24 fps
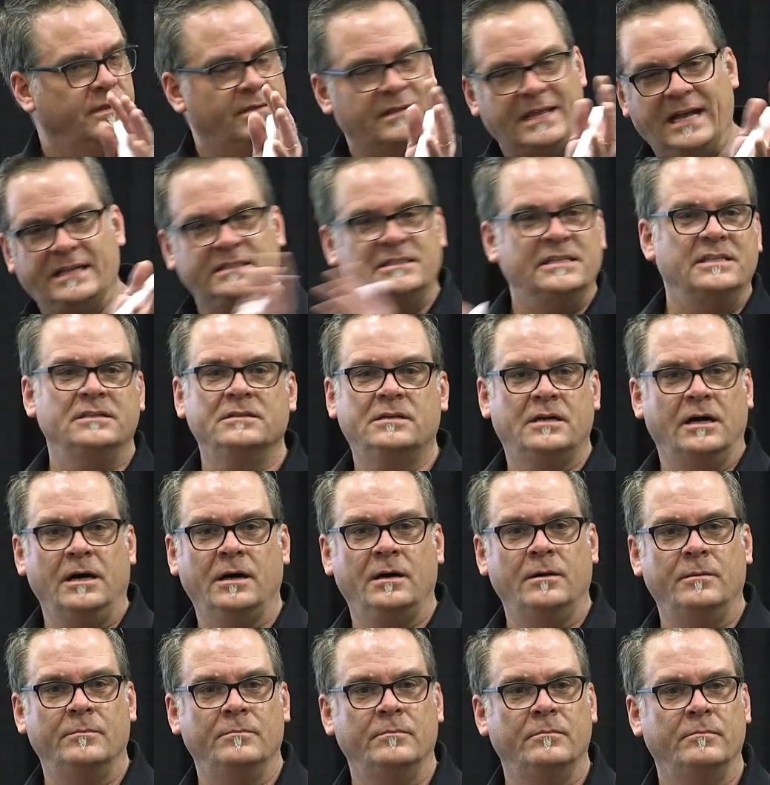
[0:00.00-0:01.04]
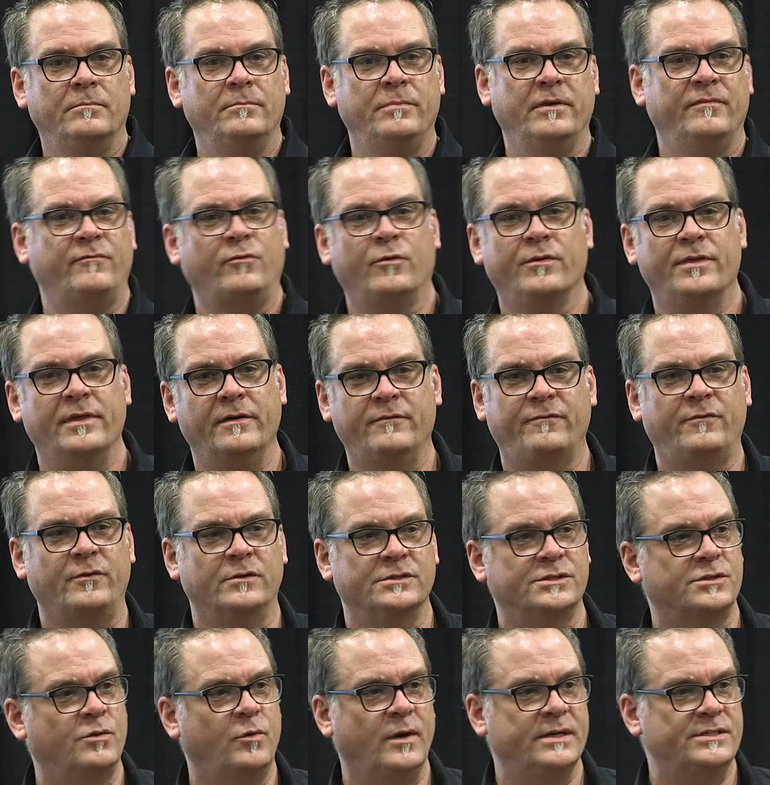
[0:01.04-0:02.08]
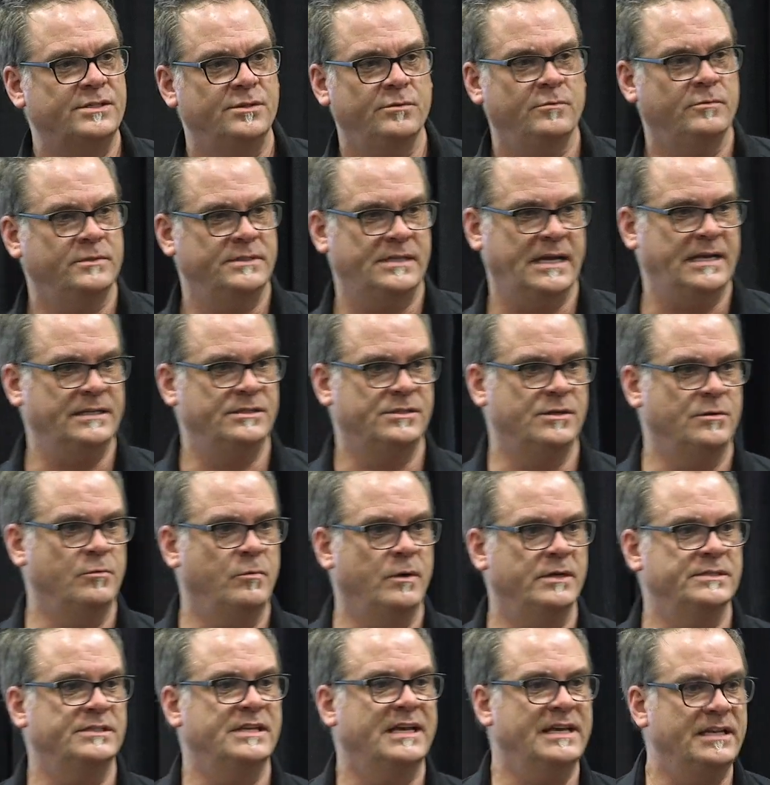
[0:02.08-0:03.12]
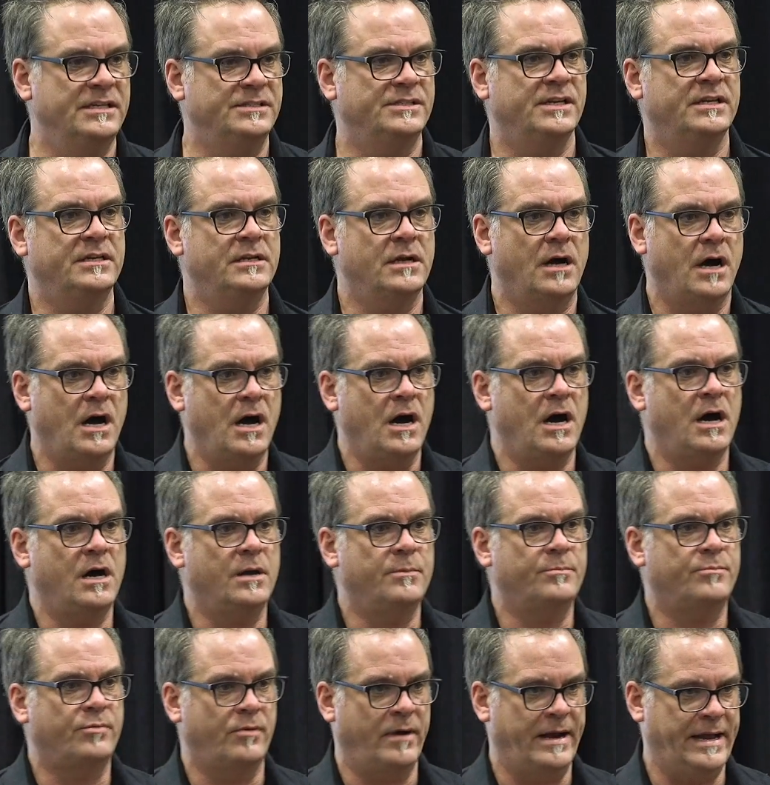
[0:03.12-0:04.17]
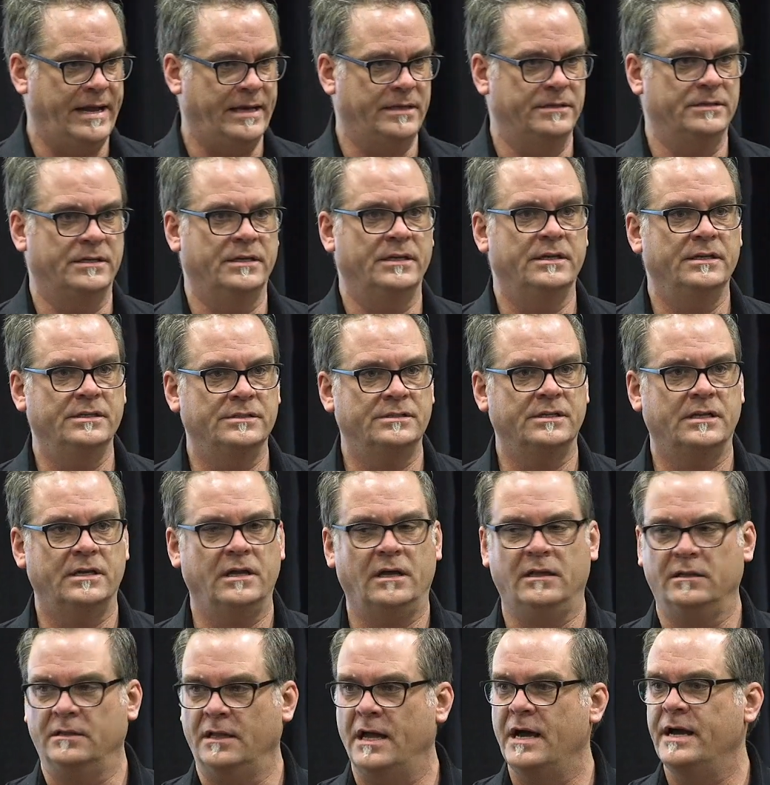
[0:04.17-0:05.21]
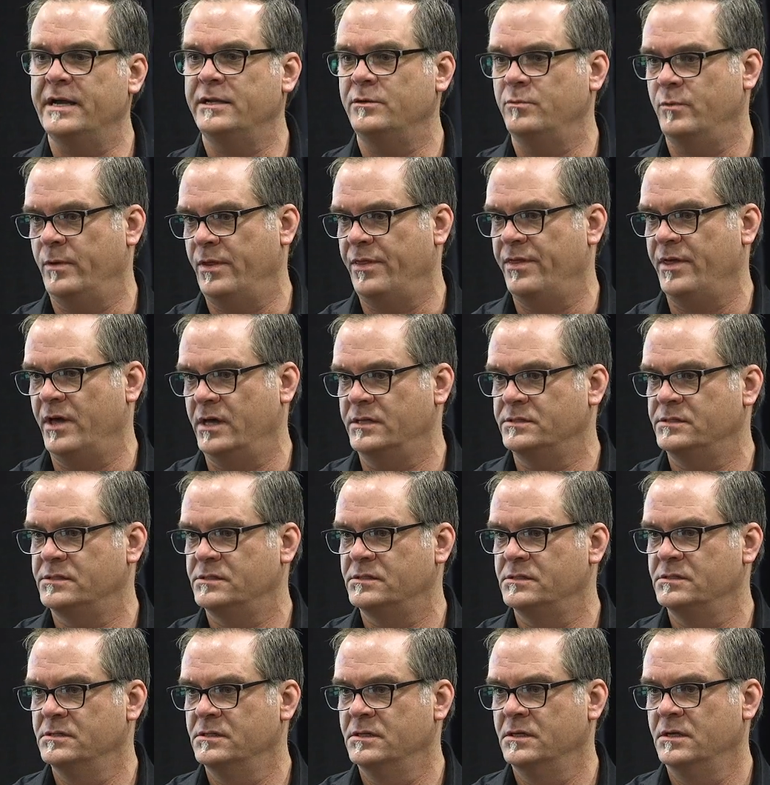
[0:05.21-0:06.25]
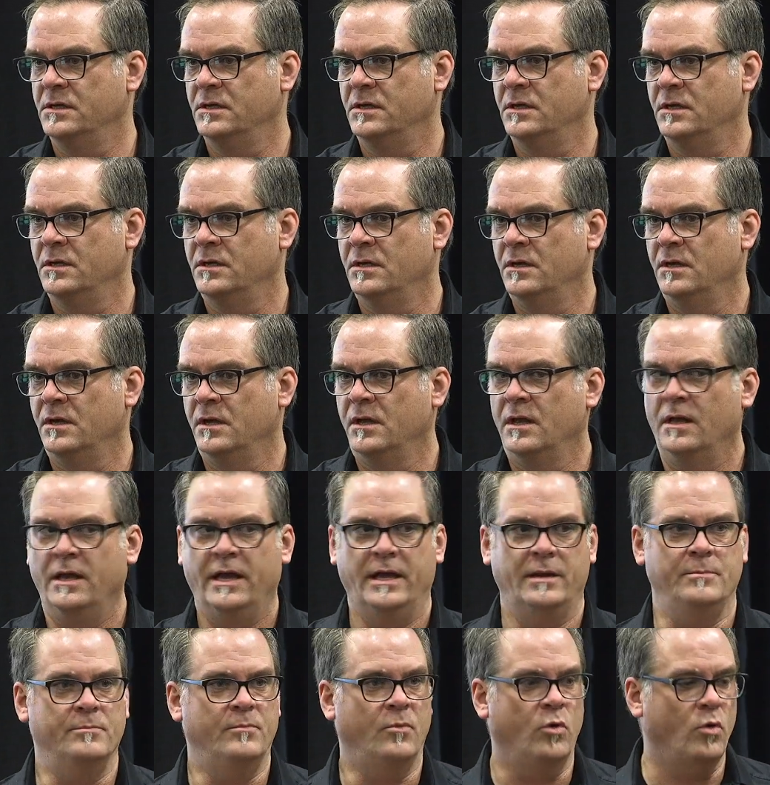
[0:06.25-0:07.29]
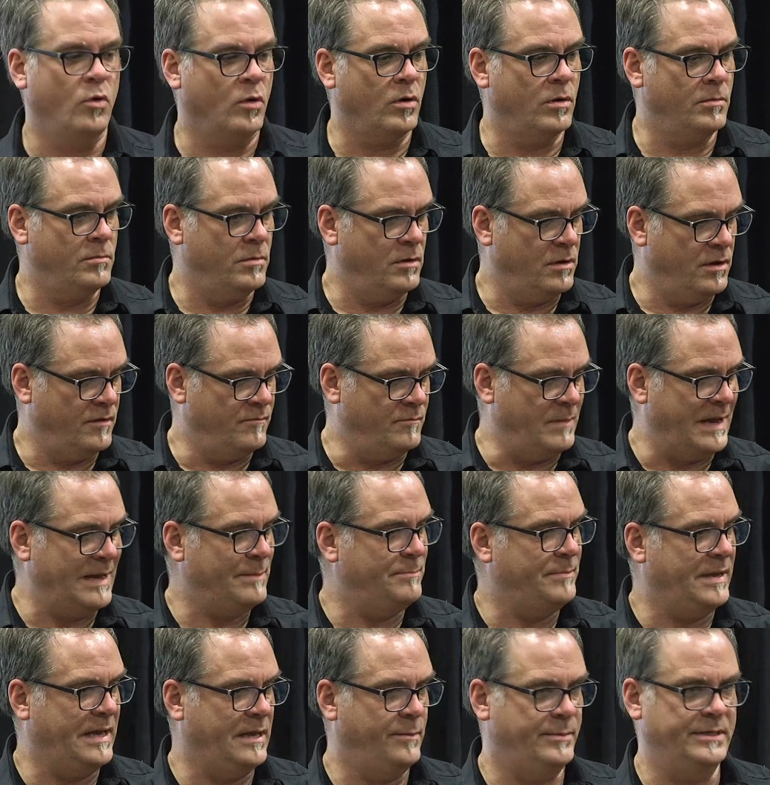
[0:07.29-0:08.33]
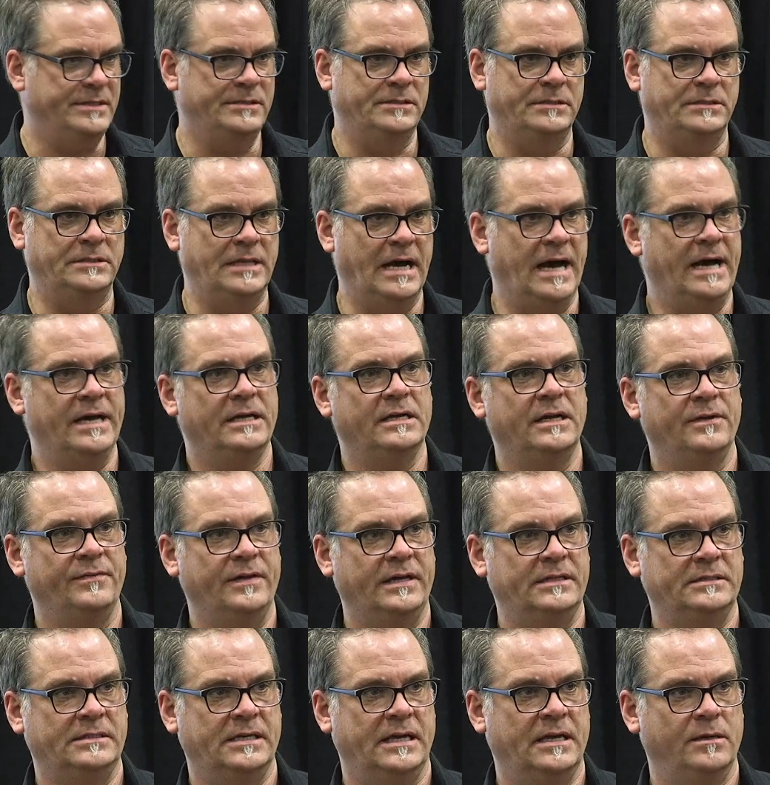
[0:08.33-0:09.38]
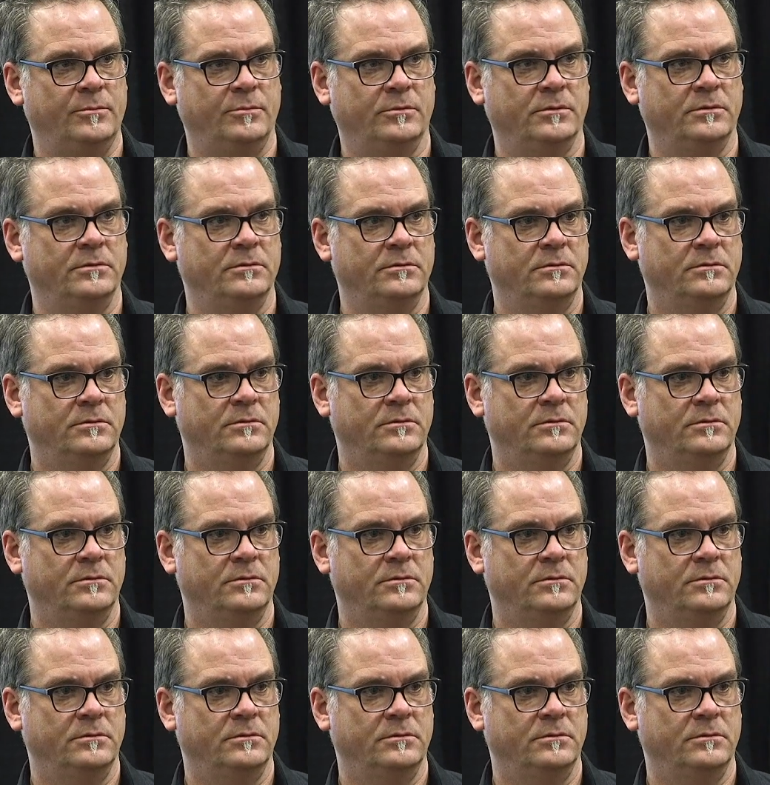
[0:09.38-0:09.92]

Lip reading: That didn't come before the first question was answered, was, is it on brand? Is it aligned with us? And more of my babies died on that table